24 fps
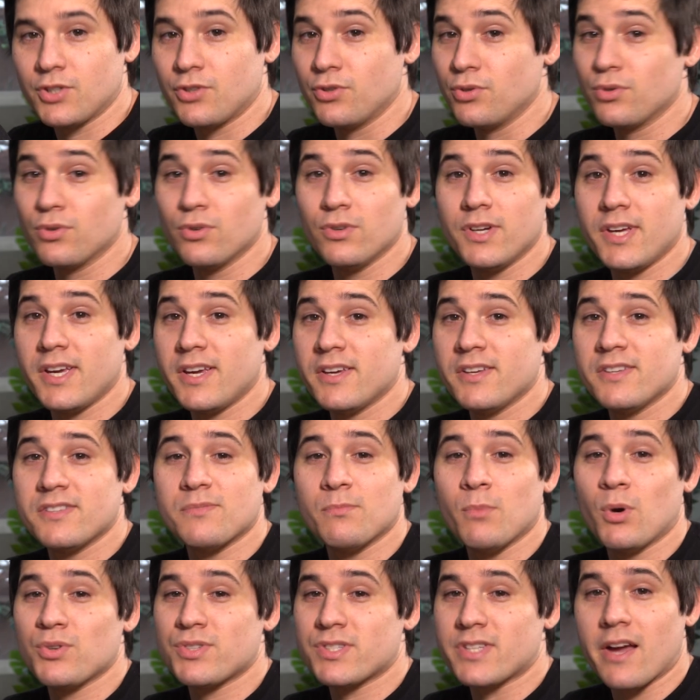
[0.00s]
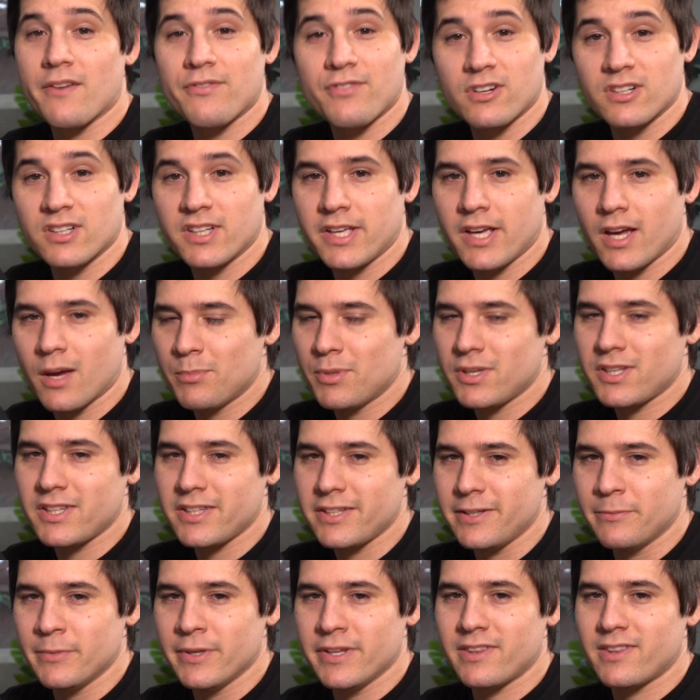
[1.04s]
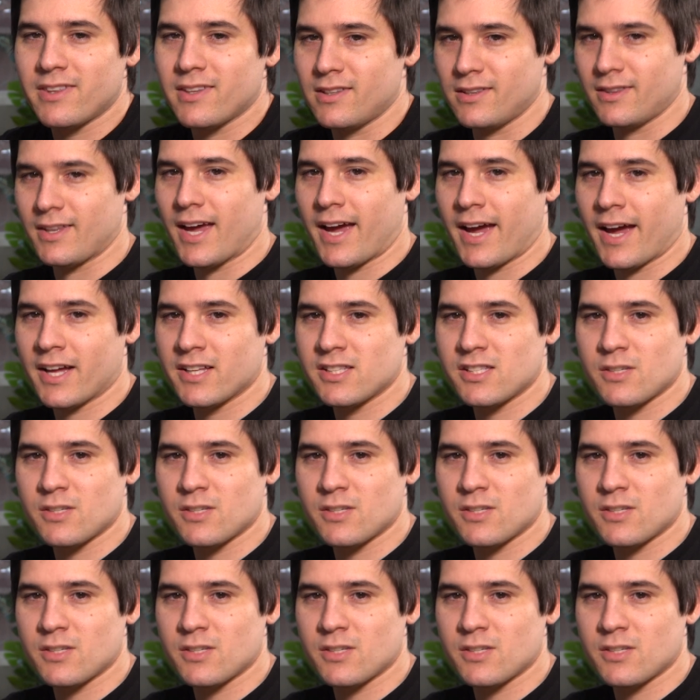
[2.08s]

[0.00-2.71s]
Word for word: Google is most definitely a behemoth in the ad